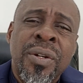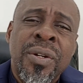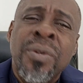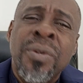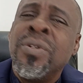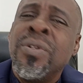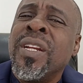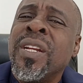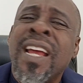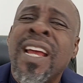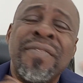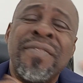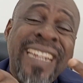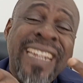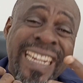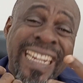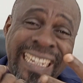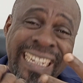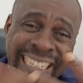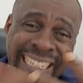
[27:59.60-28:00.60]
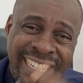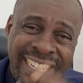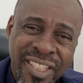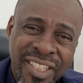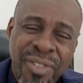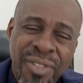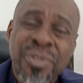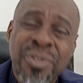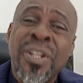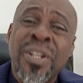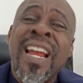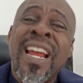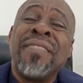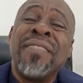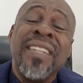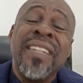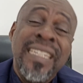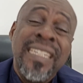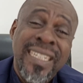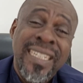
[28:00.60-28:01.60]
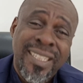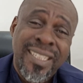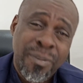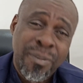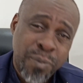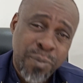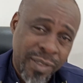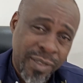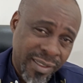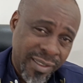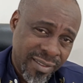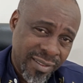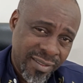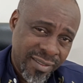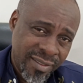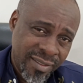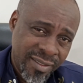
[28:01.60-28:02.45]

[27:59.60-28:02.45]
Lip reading: who don't have the inclination, who don't have the discipline,